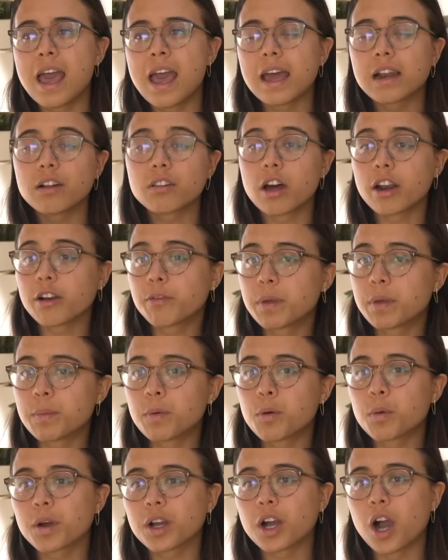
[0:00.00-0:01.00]
and a lot of
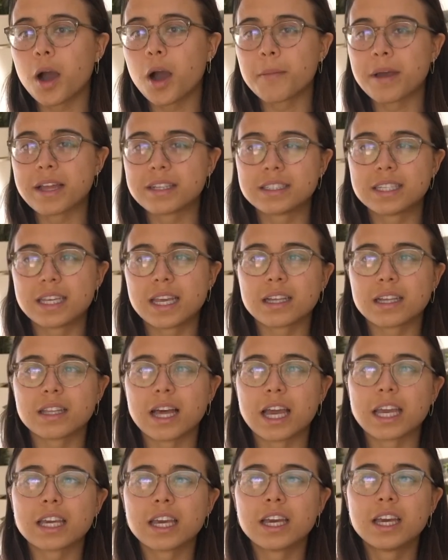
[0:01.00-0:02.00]
people were commenting
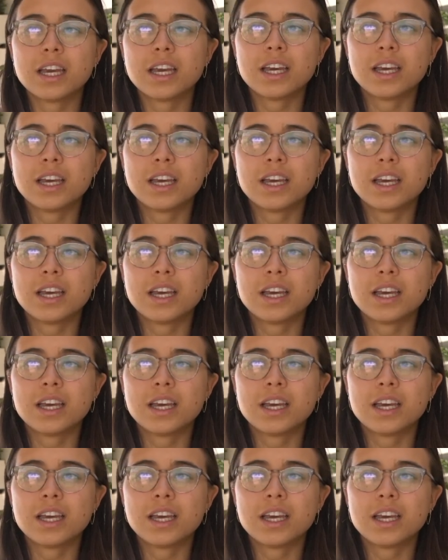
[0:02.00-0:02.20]
like